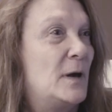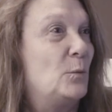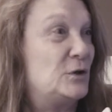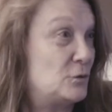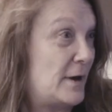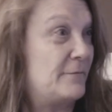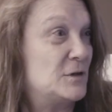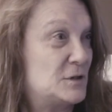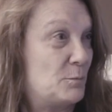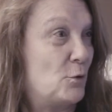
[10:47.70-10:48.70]
We do have
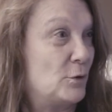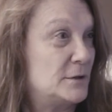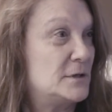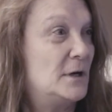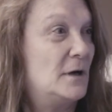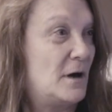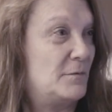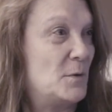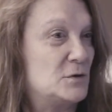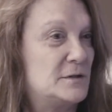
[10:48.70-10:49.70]
the support
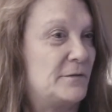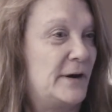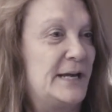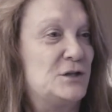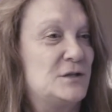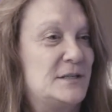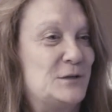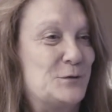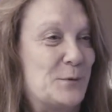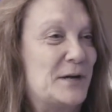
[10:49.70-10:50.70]
of most of our
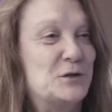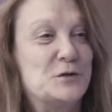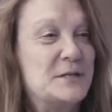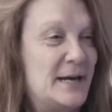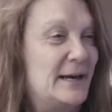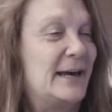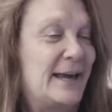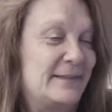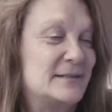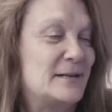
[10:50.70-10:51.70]
agencies' directors.
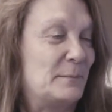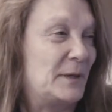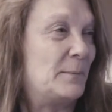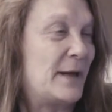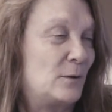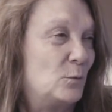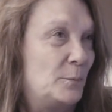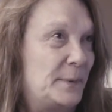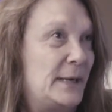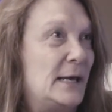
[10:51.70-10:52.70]
Again, the stumbling block will
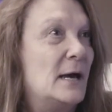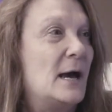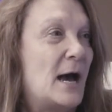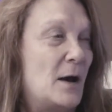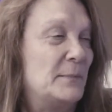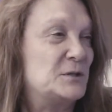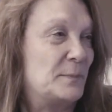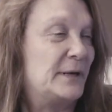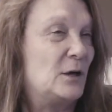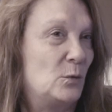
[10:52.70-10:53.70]
be how much
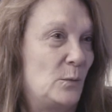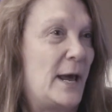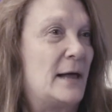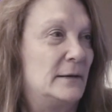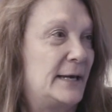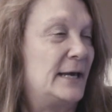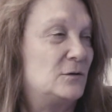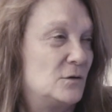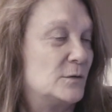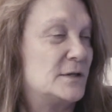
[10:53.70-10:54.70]
money can we allocate
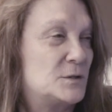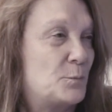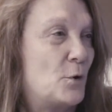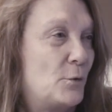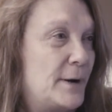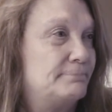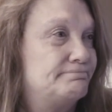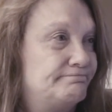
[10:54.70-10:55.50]
to this program.